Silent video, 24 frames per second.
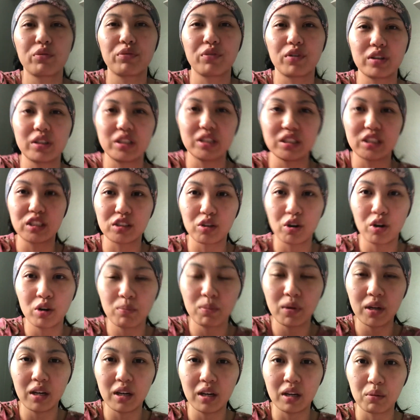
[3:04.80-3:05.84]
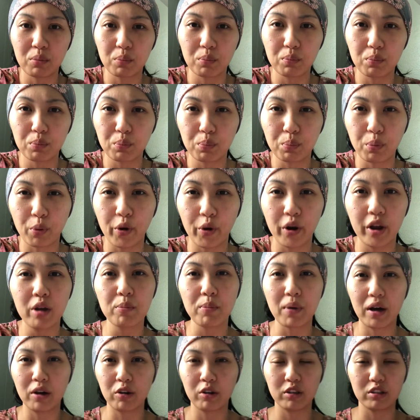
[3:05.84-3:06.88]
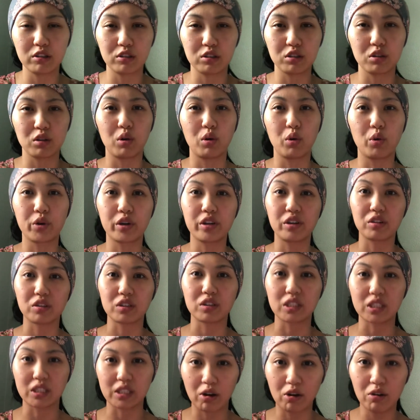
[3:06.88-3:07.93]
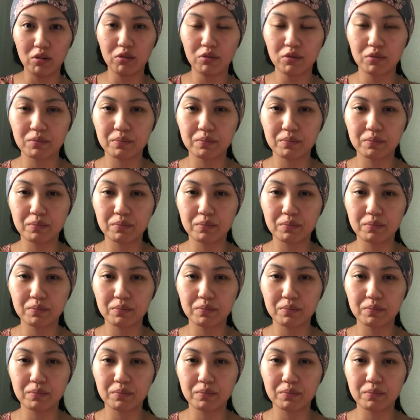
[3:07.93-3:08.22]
for discernment and pray about it to the Lord yourself.